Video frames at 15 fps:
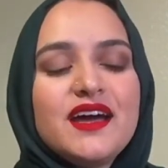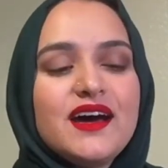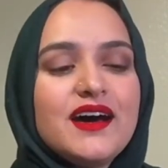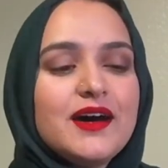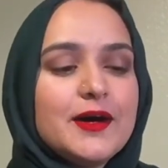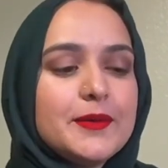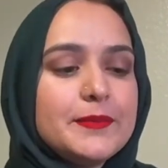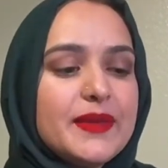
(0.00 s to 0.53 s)

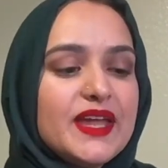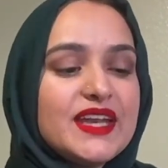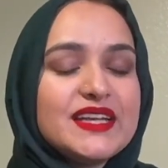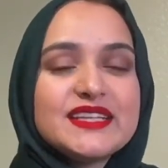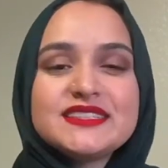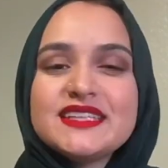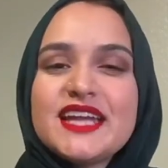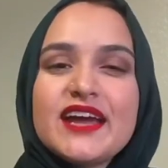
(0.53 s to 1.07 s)
And it
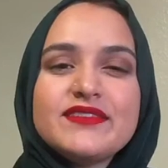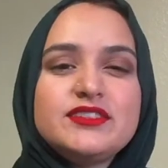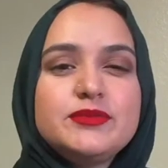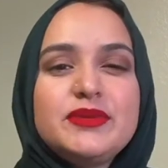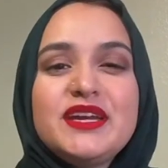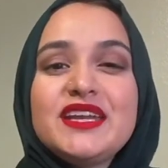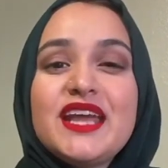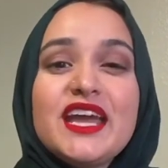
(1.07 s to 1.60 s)
doesn't have to
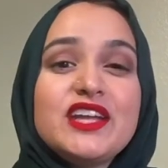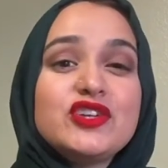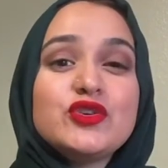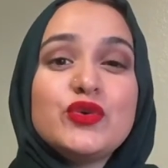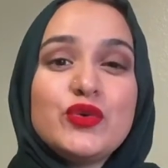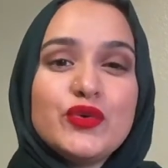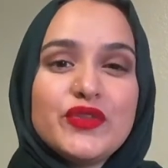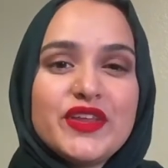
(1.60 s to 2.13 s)
be an end
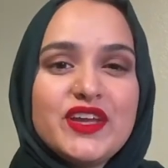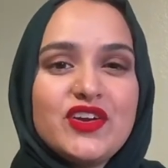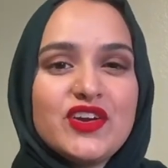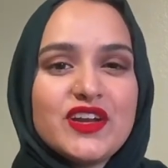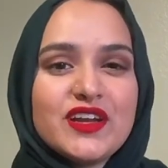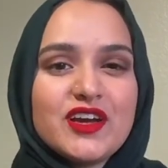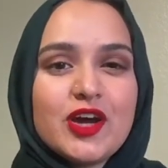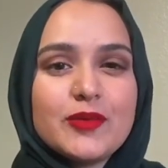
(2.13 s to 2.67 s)
goal that you're
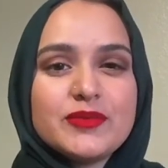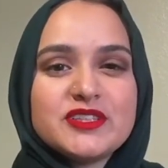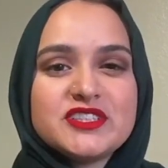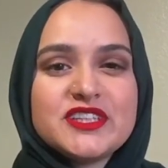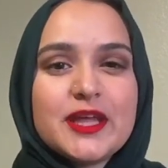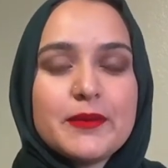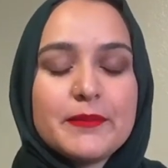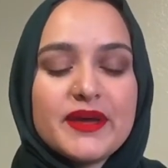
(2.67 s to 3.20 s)
going to accomplish
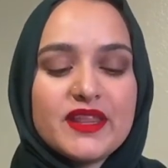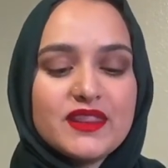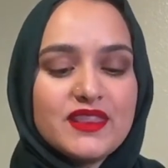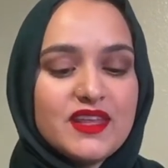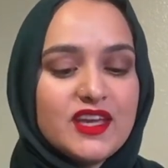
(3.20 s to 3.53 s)
in that month.